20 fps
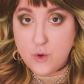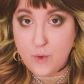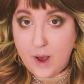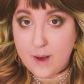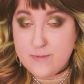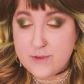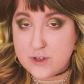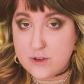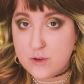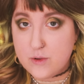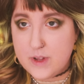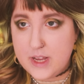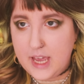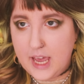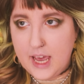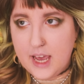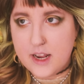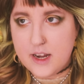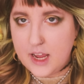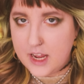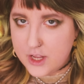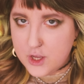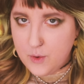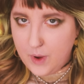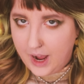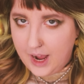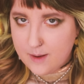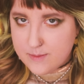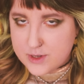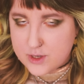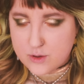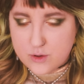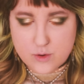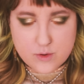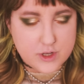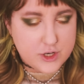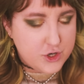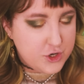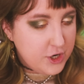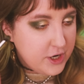You absolutely can and you
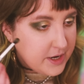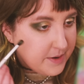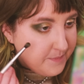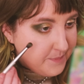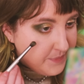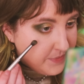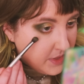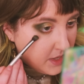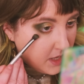absolutely should.